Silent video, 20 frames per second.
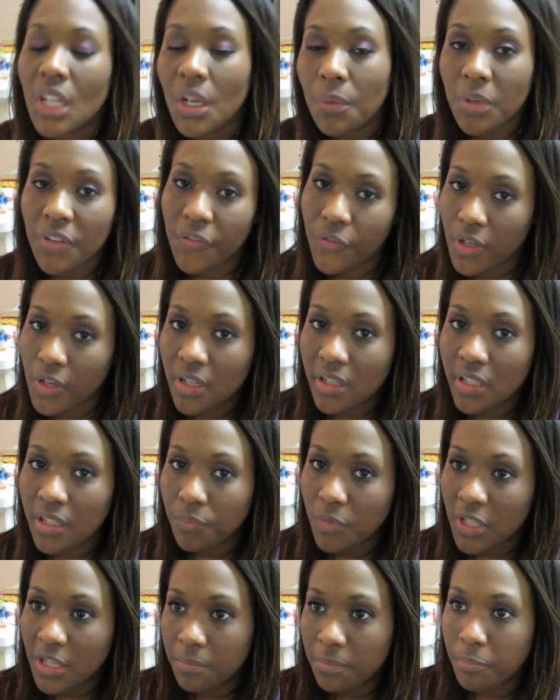We figured
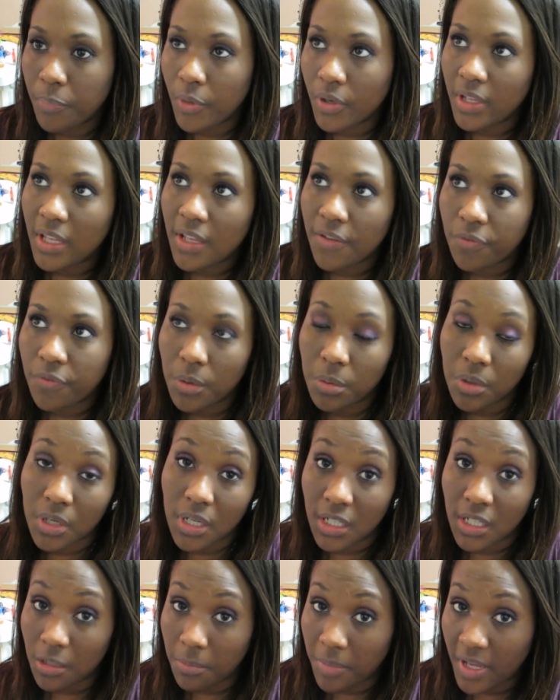if we were
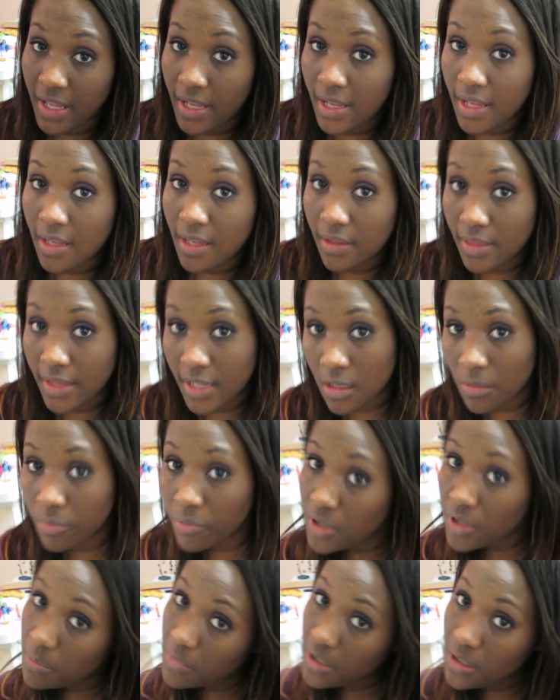gonna buy like a
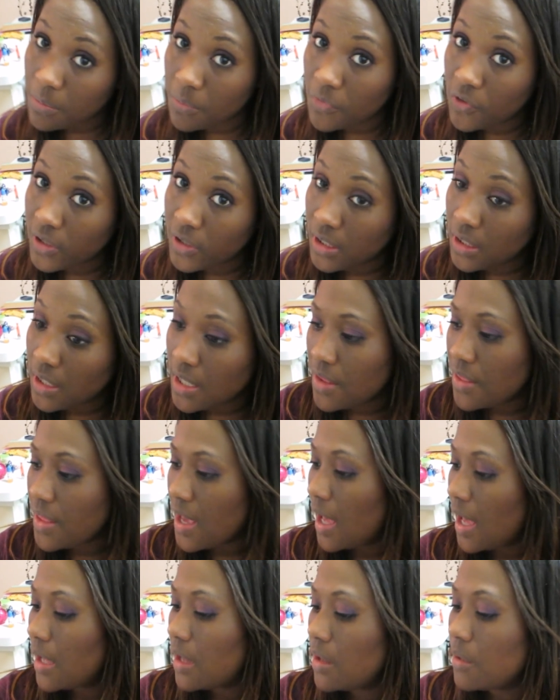premium one,
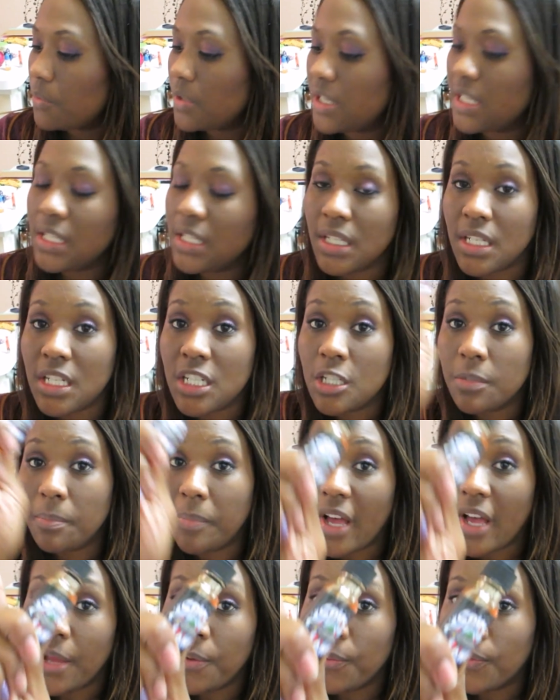that we'd each
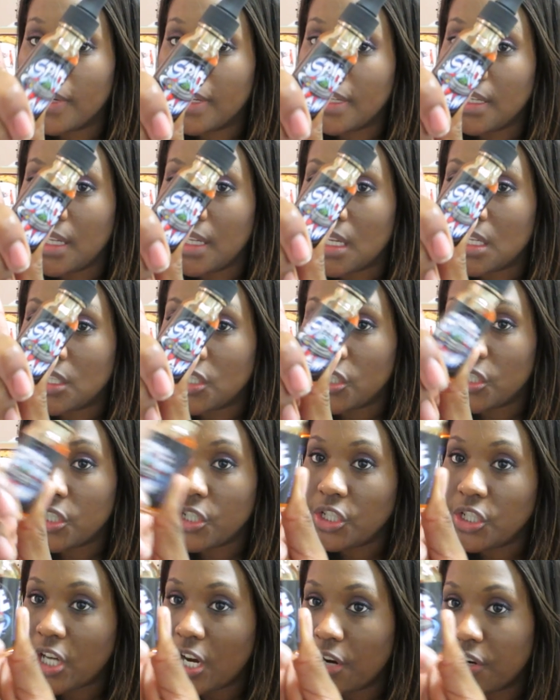buy one and
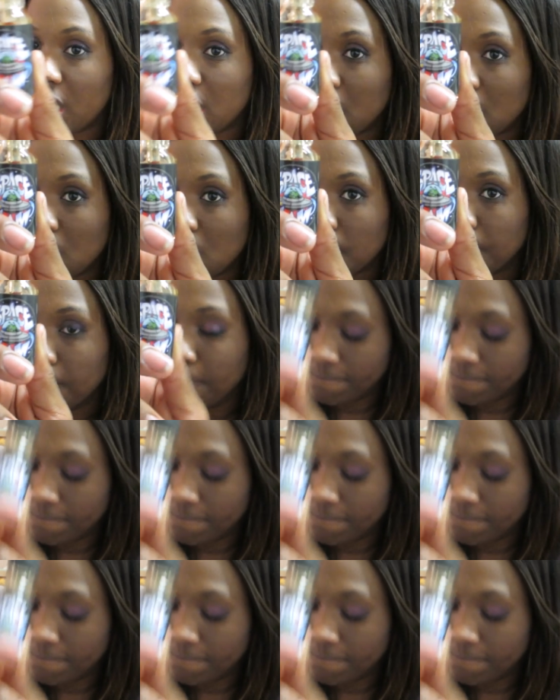share it.